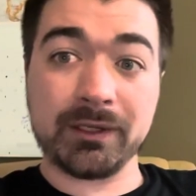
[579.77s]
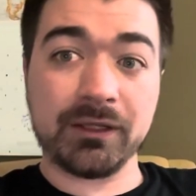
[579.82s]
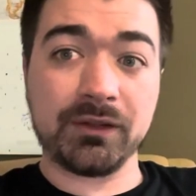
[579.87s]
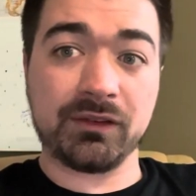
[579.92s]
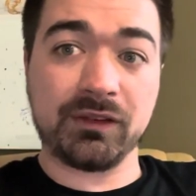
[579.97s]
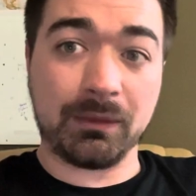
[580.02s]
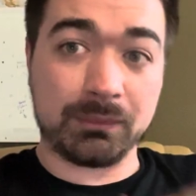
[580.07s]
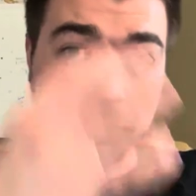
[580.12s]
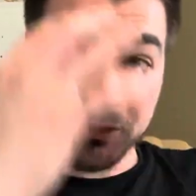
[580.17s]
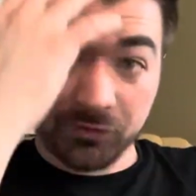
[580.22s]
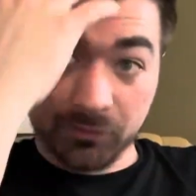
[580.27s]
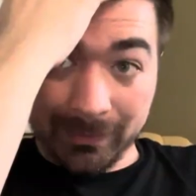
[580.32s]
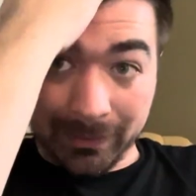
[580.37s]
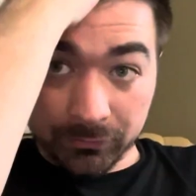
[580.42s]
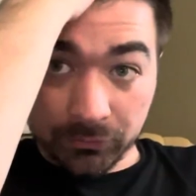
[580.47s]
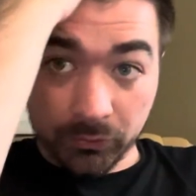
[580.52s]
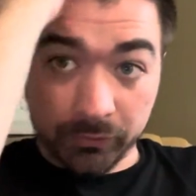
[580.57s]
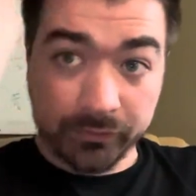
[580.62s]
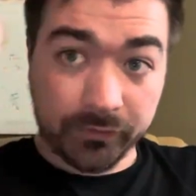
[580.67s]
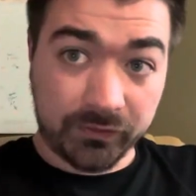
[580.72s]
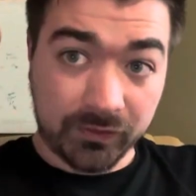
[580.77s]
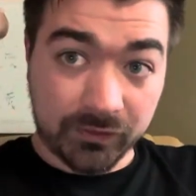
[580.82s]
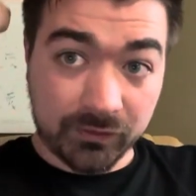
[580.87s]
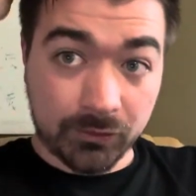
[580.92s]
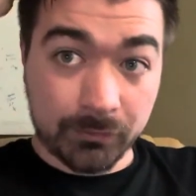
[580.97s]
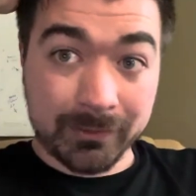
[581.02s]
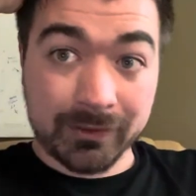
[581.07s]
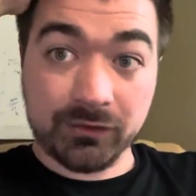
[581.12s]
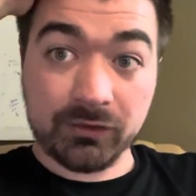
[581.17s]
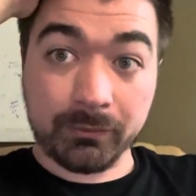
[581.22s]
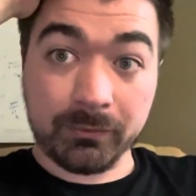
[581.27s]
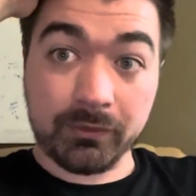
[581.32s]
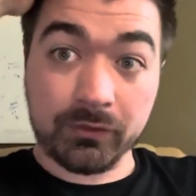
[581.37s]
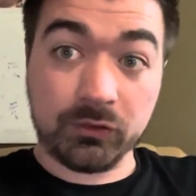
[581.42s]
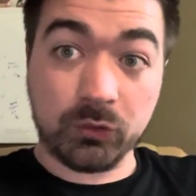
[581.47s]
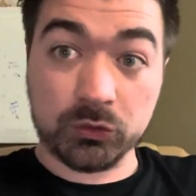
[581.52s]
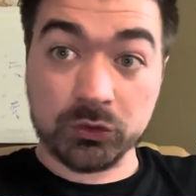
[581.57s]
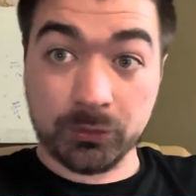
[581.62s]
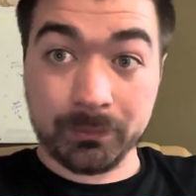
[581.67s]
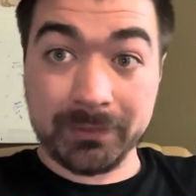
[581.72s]
conceptions about narcissism and some of the
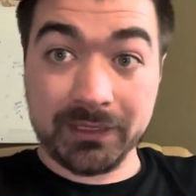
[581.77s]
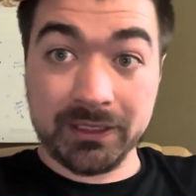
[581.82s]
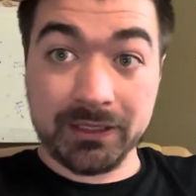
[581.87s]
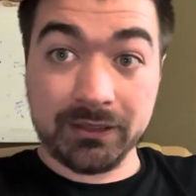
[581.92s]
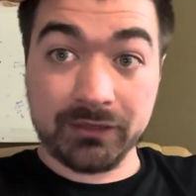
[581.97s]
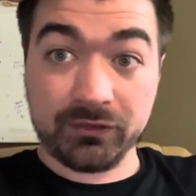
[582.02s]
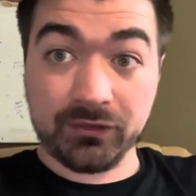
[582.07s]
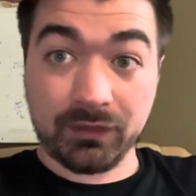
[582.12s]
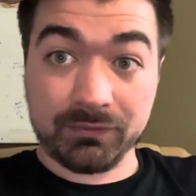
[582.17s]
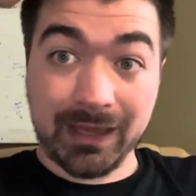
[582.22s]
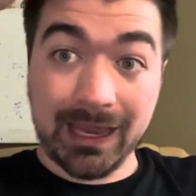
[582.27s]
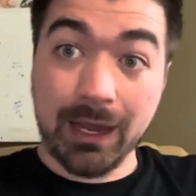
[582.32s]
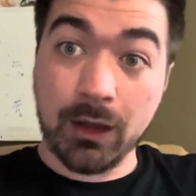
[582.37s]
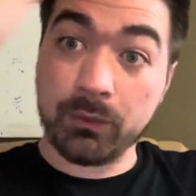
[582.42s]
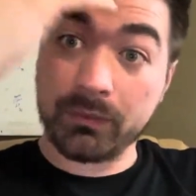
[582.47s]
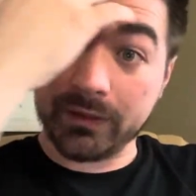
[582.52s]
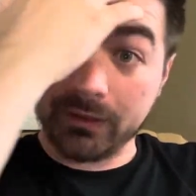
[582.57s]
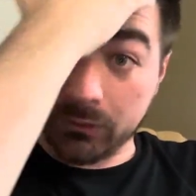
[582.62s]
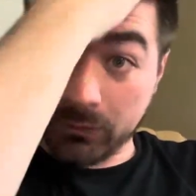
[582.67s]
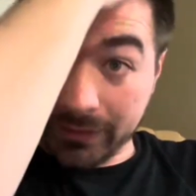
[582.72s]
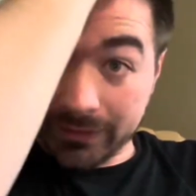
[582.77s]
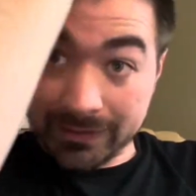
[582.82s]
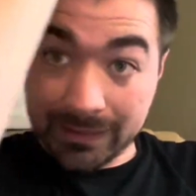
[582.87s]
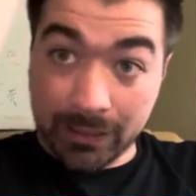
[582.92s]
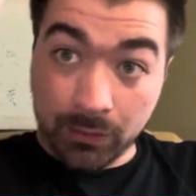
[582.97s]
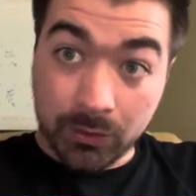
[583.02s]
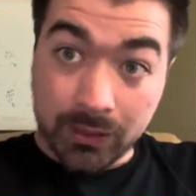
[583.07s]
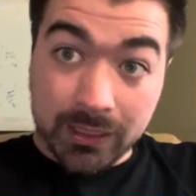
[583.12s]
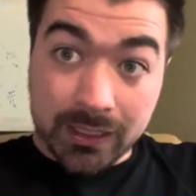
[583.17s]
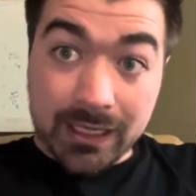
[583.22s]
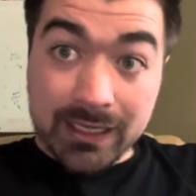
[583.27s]
social media stuff out there right now